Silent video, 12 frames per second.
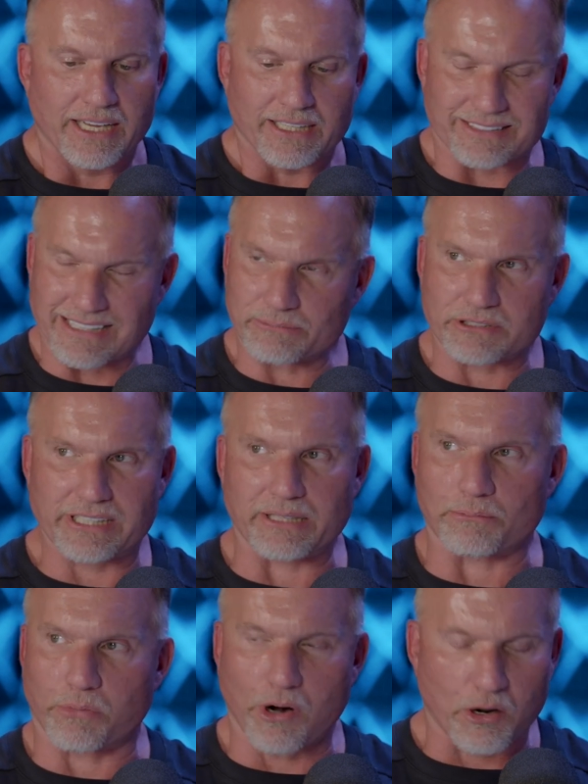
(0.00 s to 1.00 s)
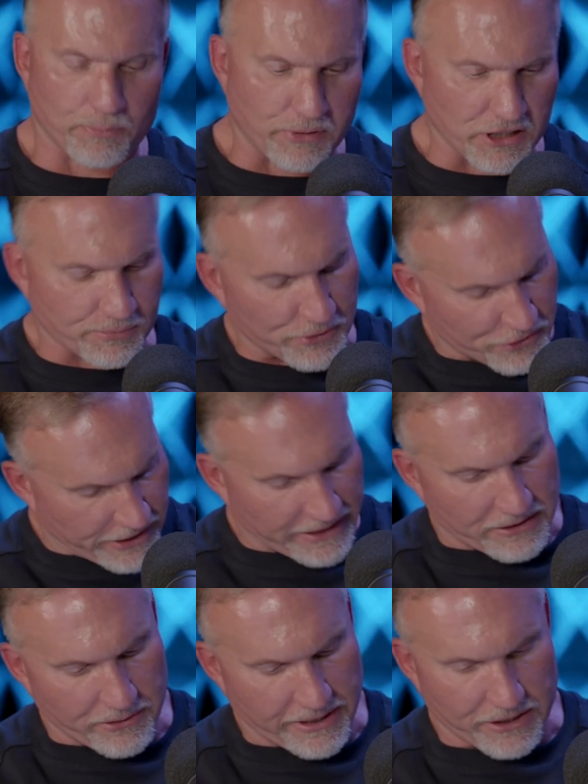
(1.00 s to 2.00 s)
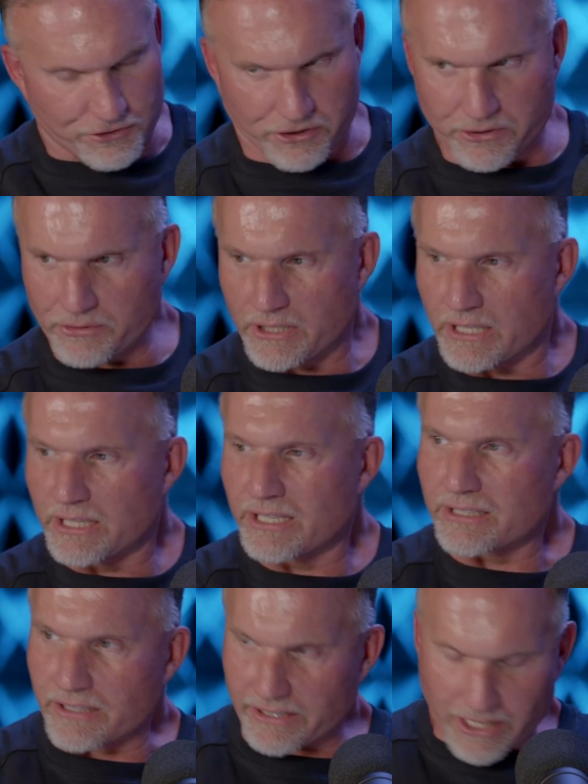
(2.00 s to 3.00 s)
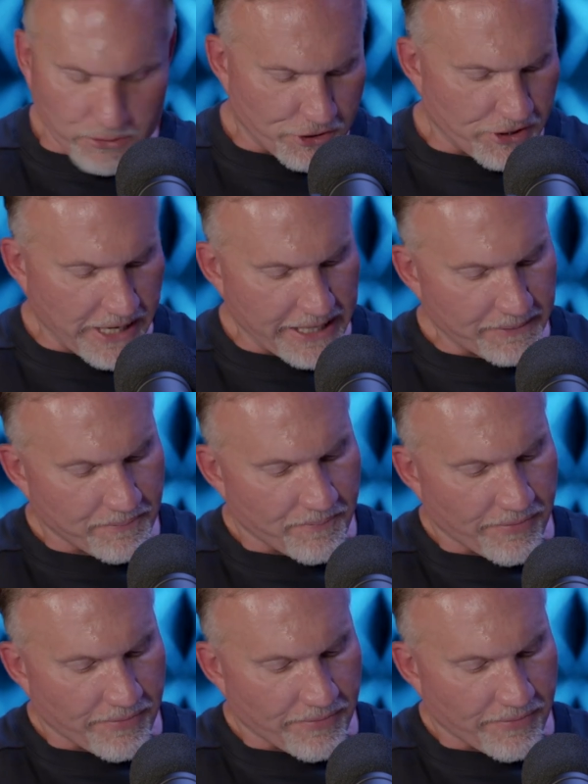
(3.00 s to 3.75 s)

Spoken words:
Because I'm just hitting broad principles. Stick to the issue, negotiate,